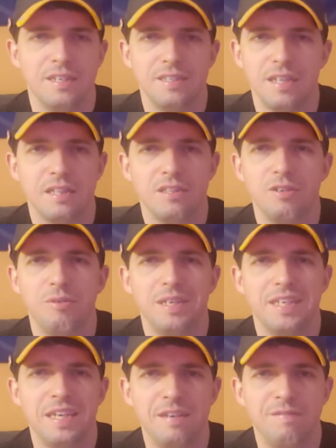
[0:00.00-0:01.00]
not
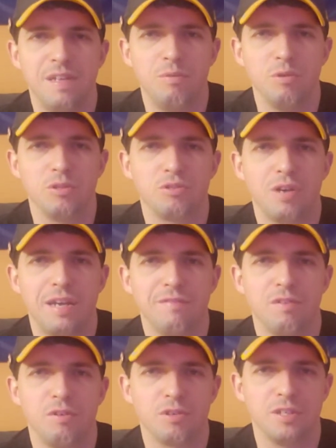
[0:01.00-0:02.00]
knowing if they will drive
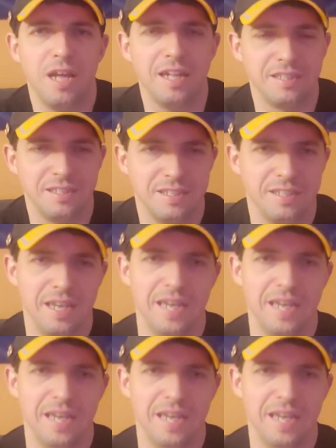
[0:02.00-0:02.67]
or not.